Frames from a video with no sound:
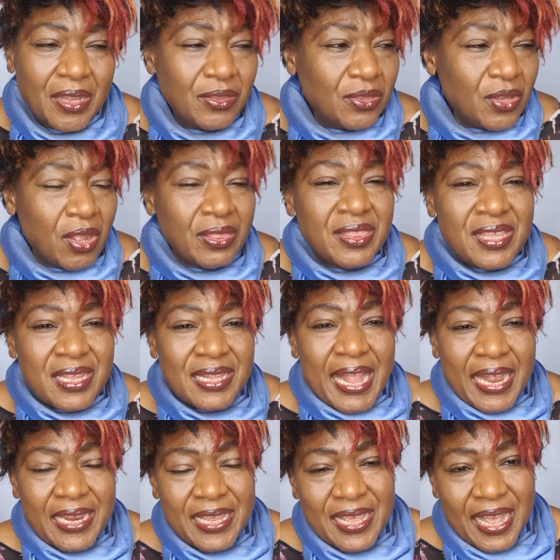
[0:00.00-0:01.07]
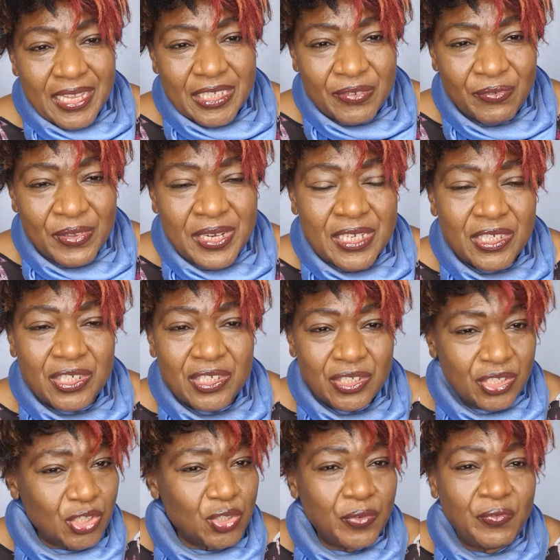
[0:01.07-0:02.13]
Nothing that he has finished
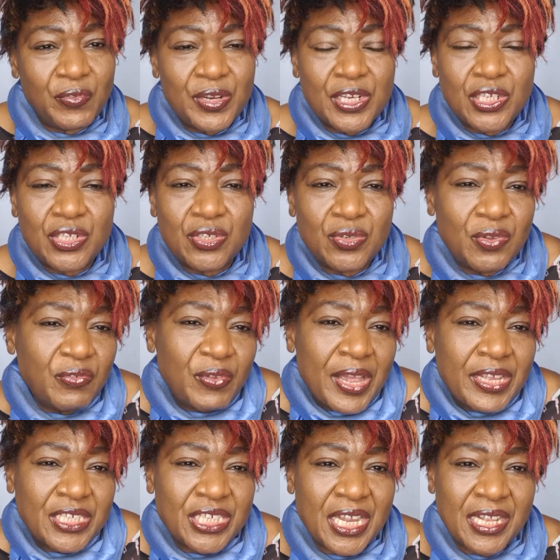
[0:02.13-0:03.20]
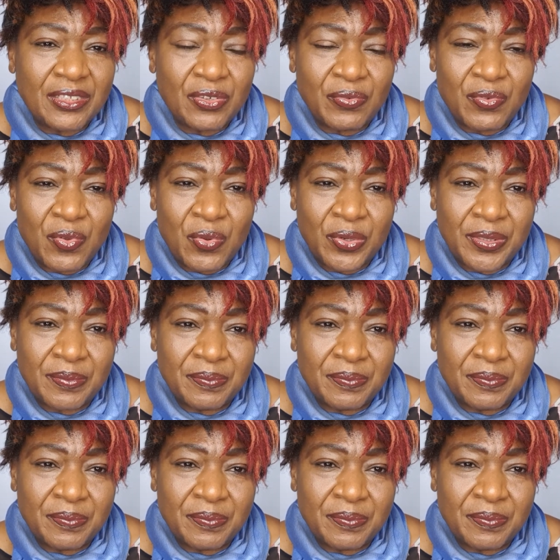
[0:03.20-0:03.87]
should finish you if you are a child of God.